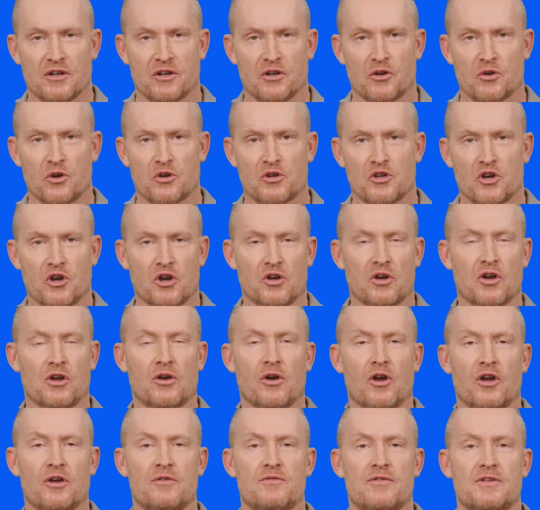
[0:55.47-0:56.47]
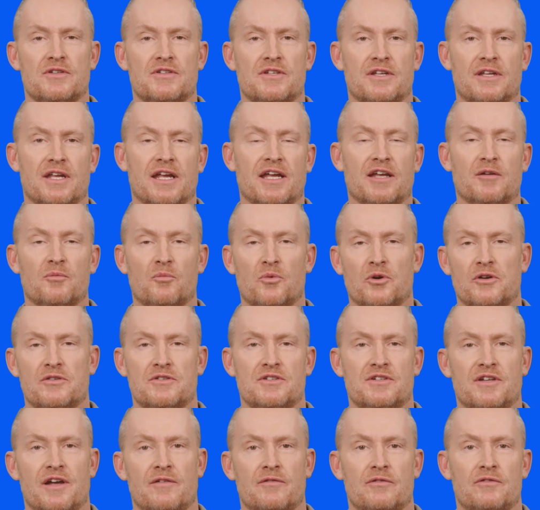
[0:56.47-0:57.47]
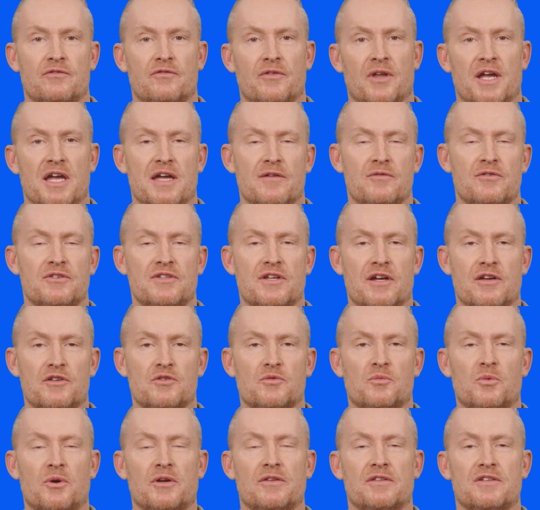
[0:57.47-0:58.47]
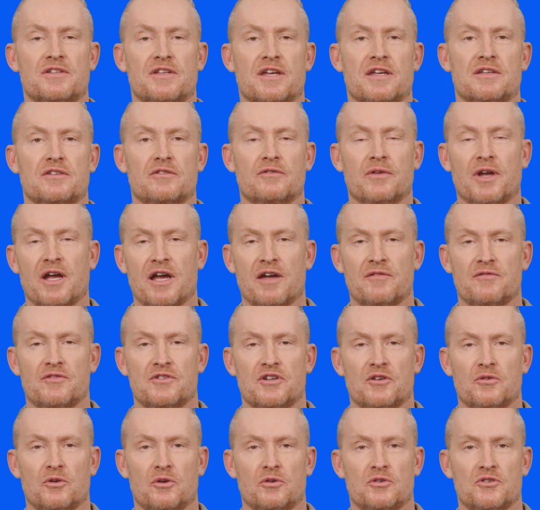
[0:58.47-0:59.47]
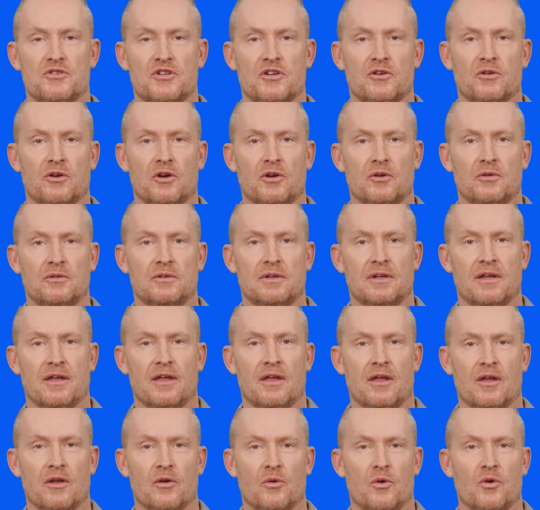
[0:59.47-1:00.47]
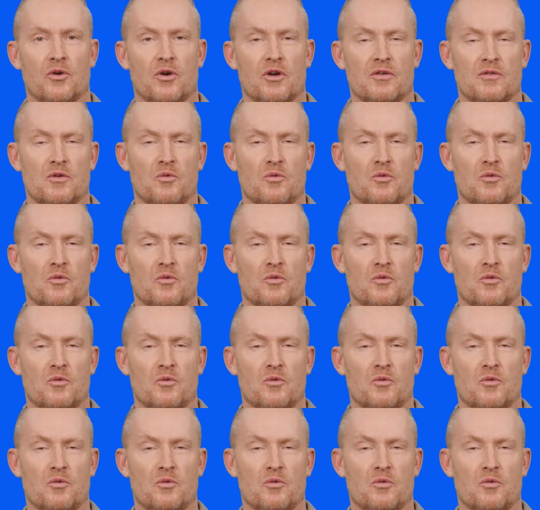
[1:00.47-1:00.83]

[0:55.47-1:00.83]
or call our office at 8175-616500, or on the